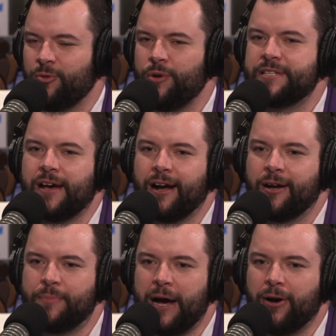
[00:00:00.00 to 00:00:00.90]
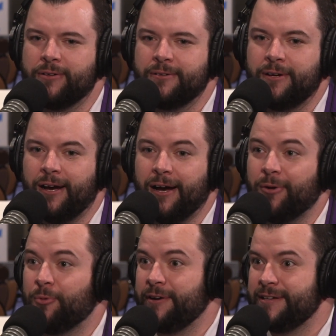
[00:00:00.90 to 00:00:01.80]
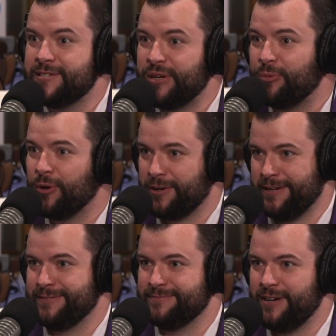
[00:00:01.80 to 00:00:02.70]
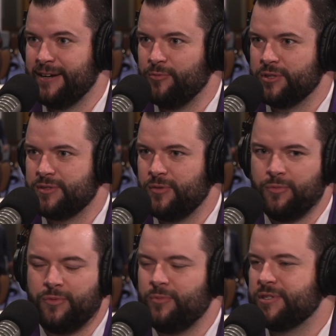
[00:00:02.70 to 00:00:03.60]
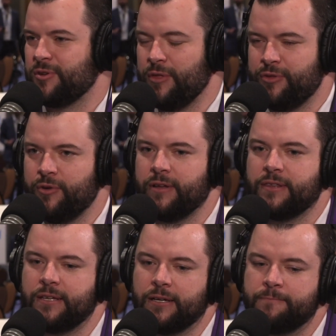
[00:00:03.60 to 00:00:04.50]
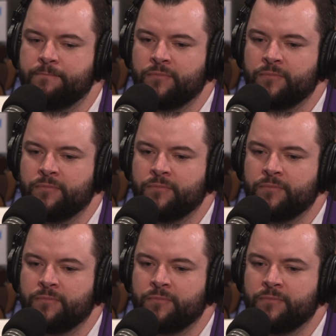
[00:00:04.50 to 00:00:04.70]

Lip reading: We talk about what isn't working, right? And what's going through it.